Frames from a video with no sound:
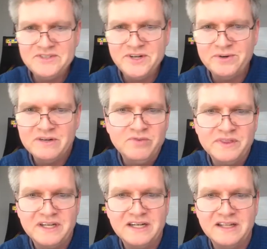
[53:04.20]
is no
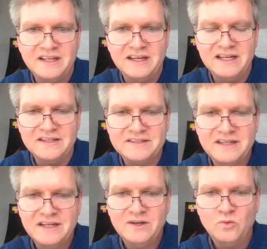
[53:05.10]
different than anything else.
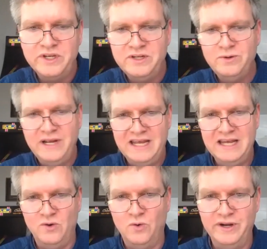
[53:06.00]
When you
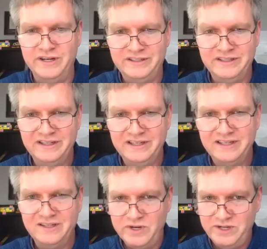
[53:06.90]
hit
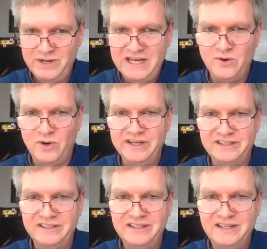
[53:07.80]

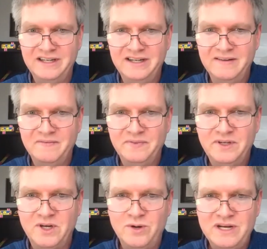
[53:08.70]
oil,
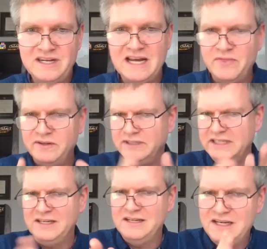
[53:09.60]
going down the
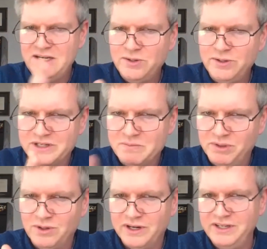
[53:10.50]
let's continue to
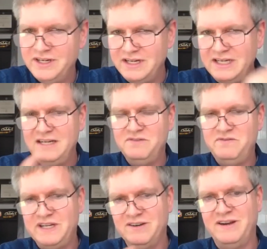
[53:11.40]
explore, you need to
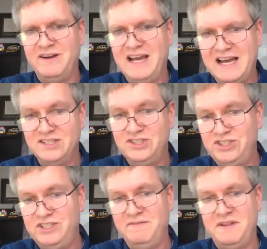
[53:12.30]
figure out how to
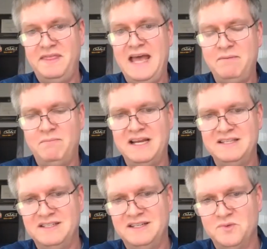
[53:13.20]
shift that
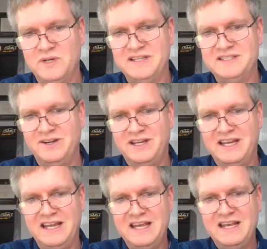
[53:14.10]
mindset as well and say,
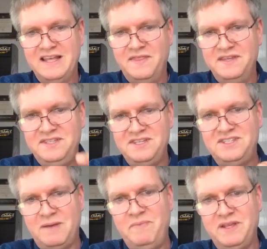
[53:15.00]
okay, this
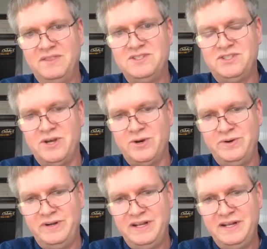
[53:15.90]
is something that's
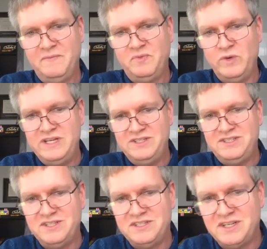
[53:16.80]
known. We
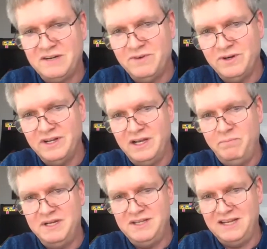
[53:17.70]
just discovered a
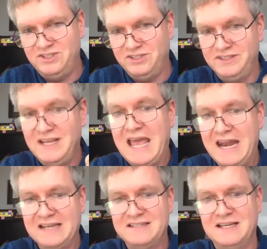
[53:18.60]
potential
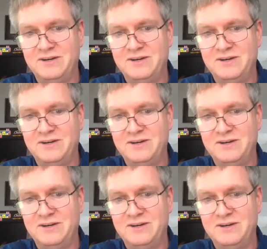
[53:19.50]
10x